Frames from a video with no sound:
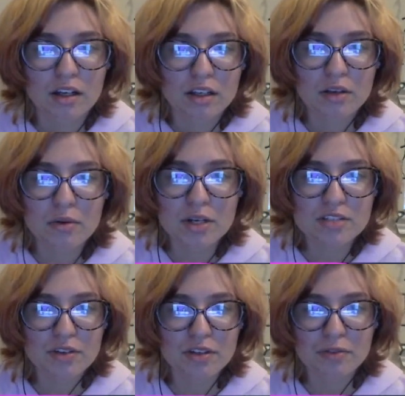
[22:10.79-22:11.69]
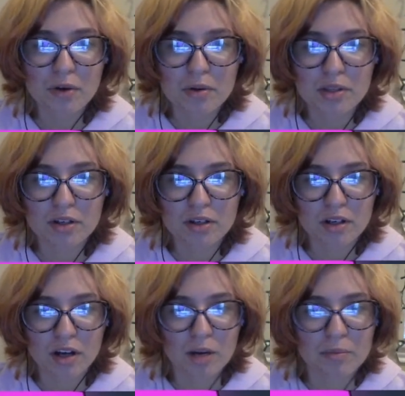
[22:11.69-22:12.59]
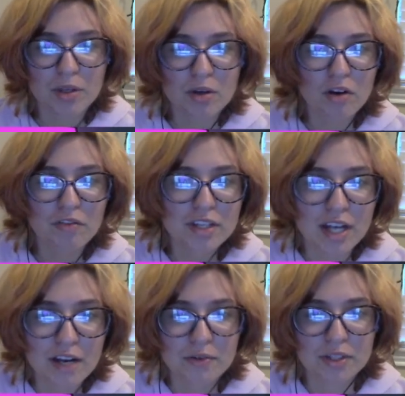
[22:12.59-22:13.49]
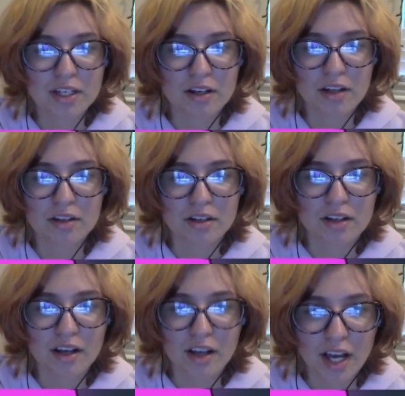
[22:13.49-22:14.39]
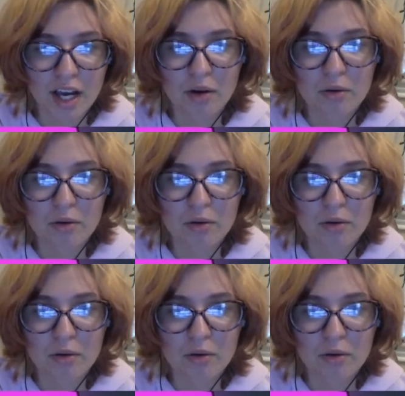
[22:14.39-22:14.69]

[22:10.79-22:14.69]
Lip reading: You reach for the fork with your good arm. You go for the knife with your other. Ow.